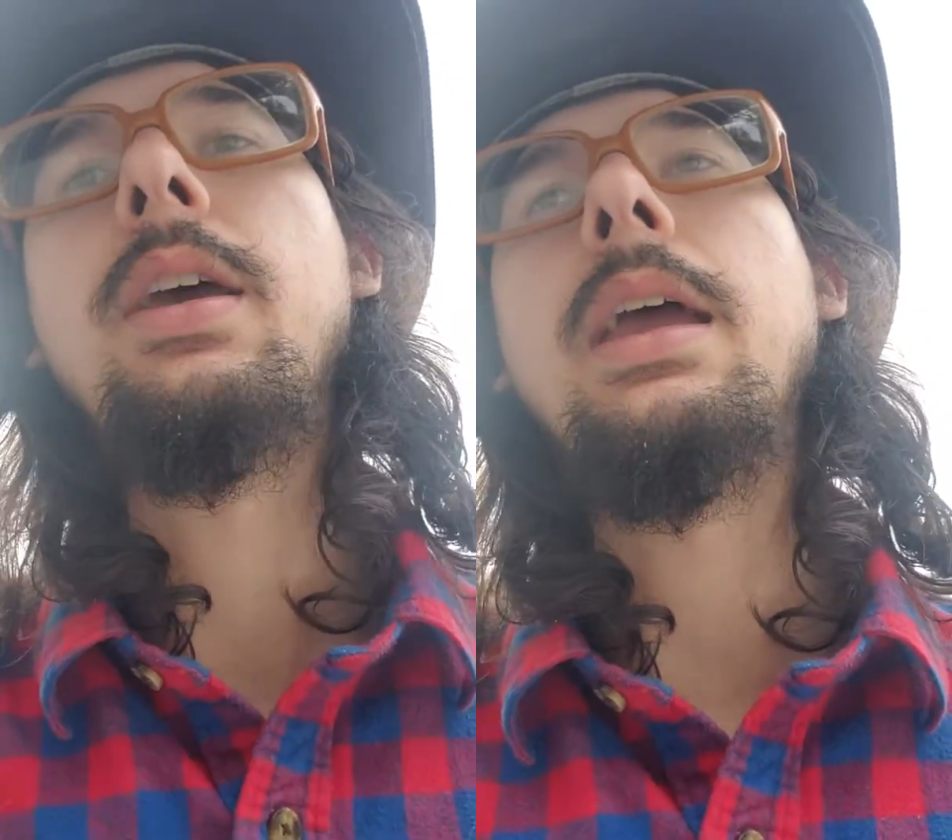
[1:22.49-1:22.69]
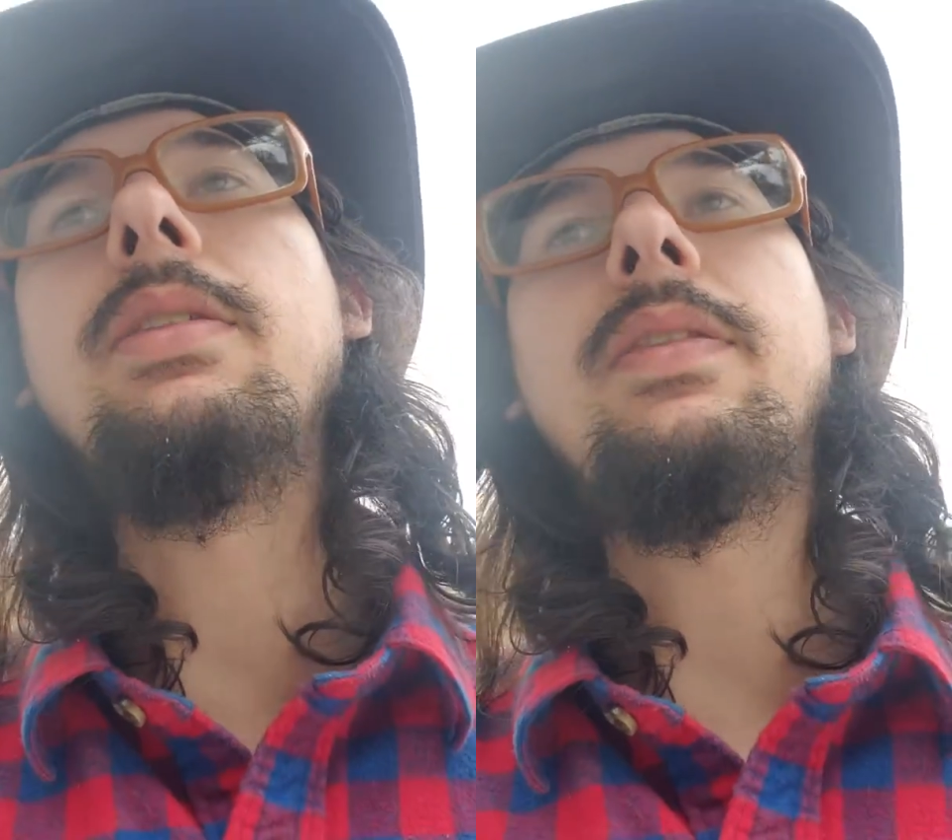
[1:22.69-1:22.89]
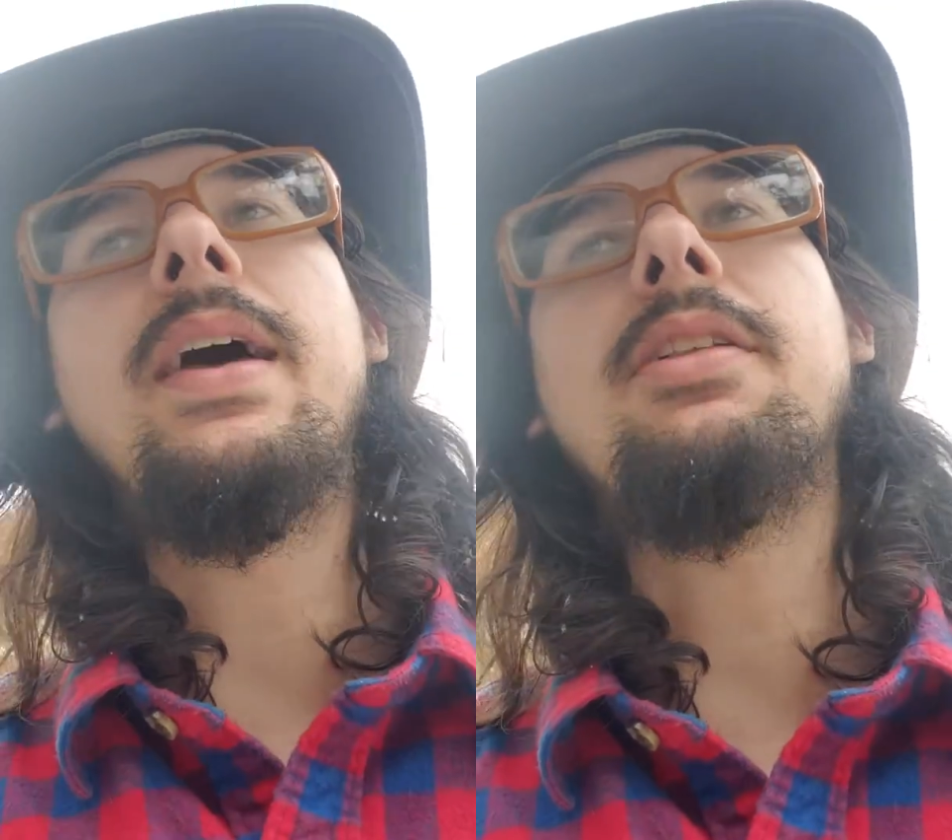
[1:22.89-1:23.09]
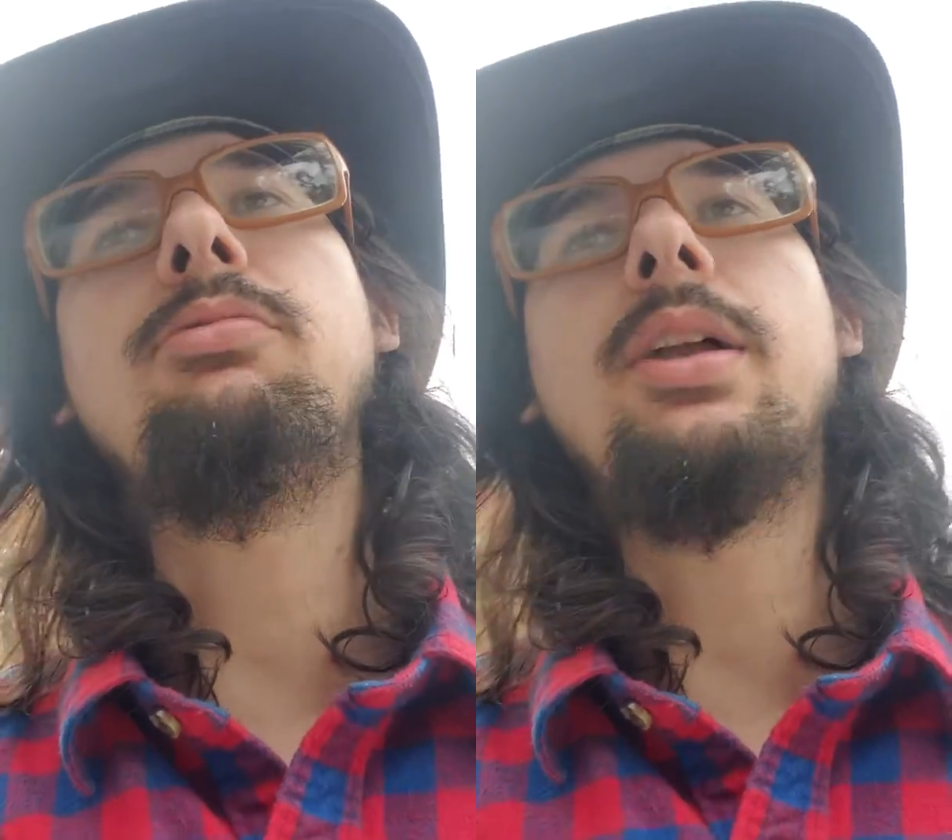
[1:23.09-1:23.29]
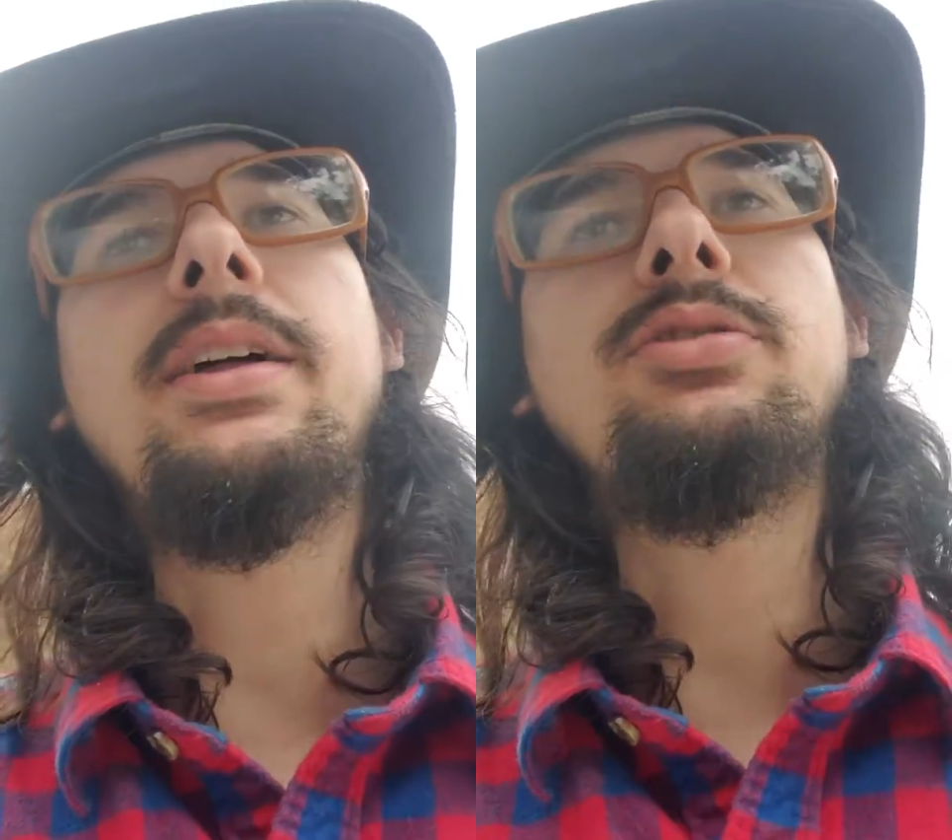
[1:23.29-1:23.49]
And then that's
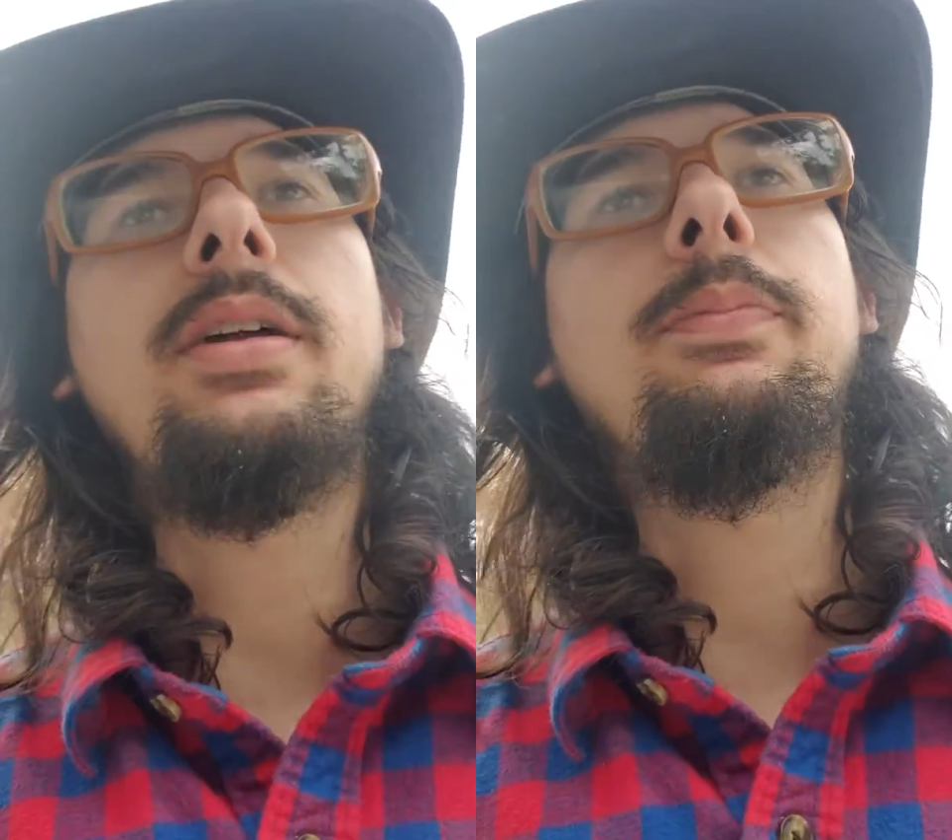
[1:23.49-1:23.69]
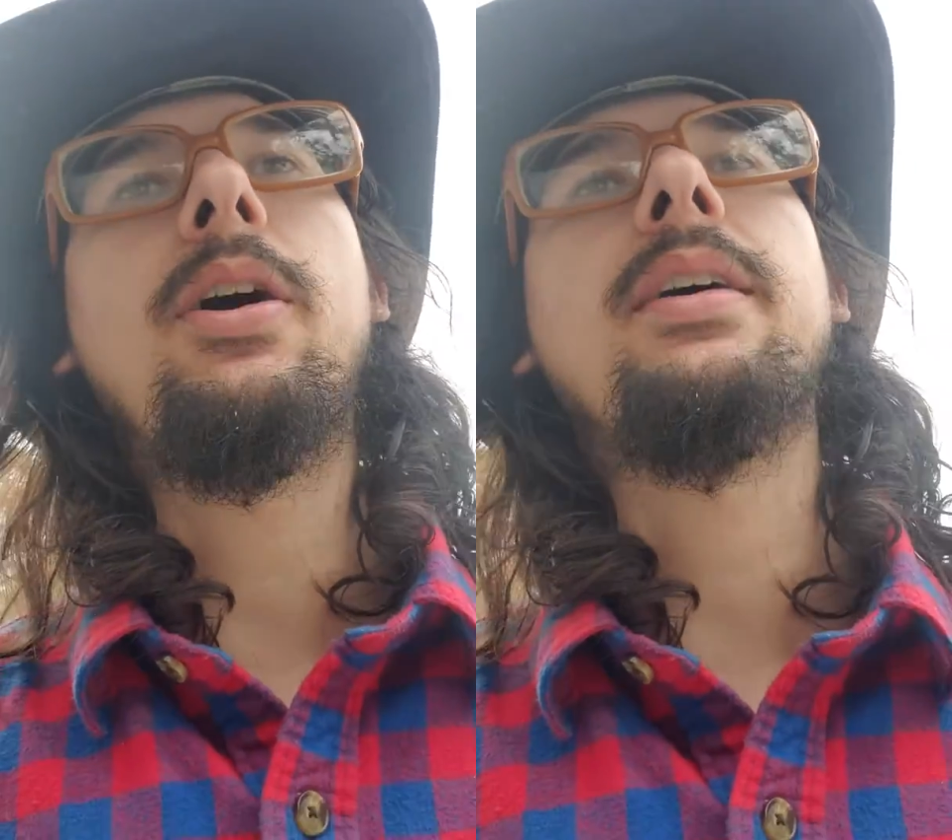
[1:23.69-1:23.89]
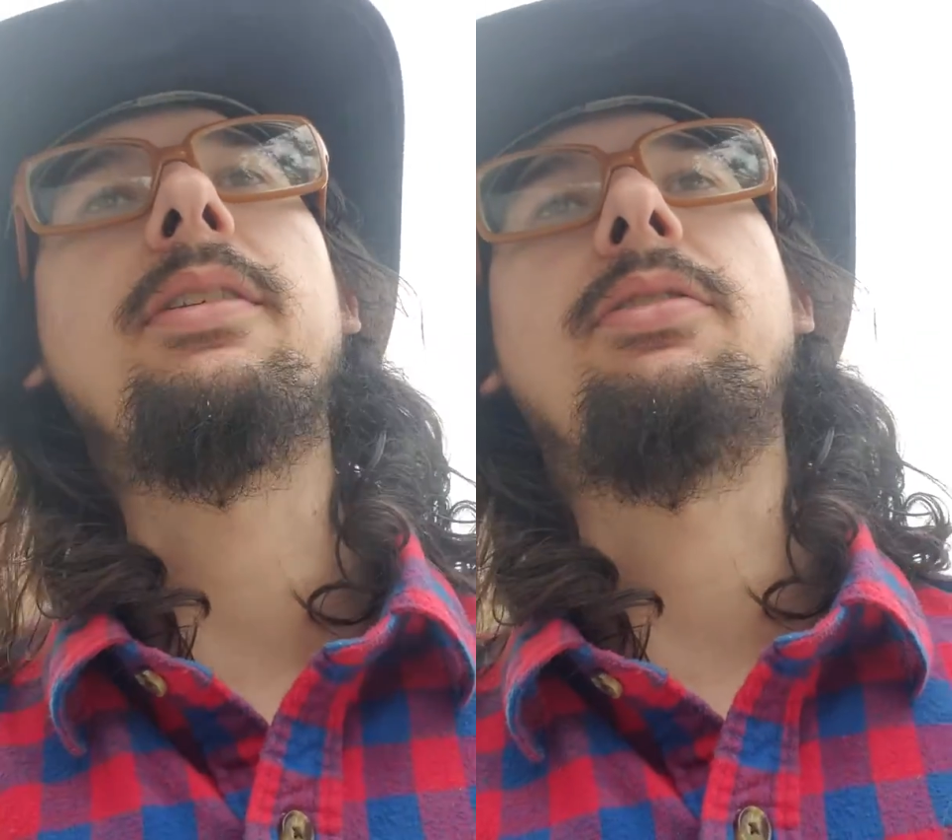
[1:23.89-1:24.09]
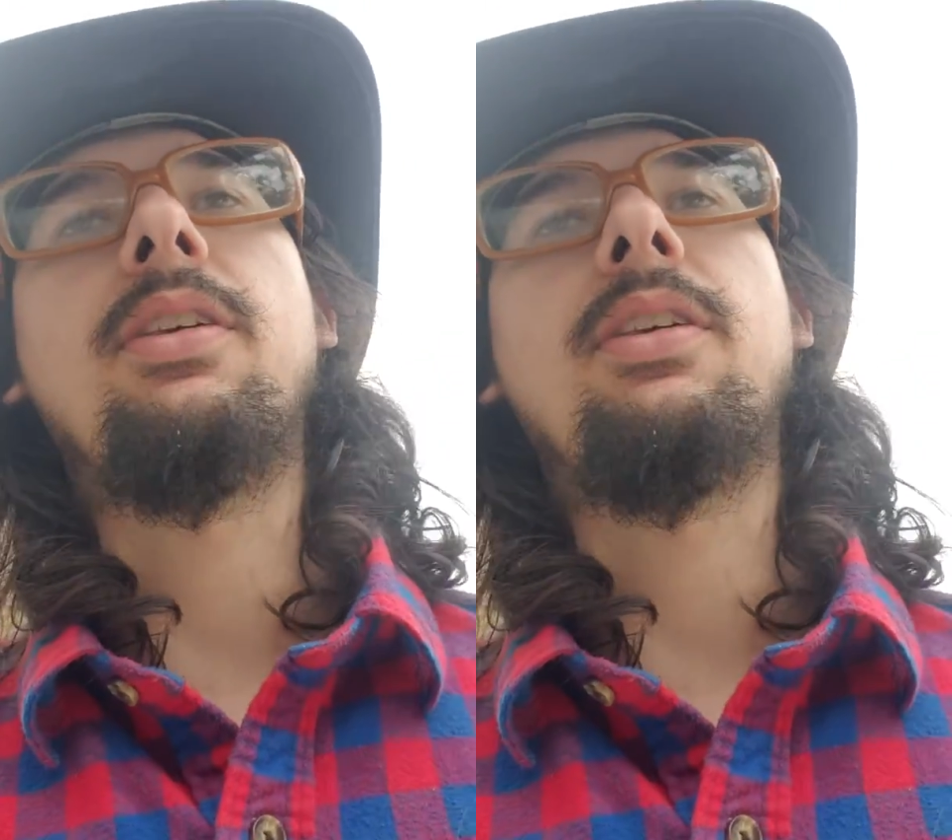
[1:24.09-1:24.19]
what I try to practice.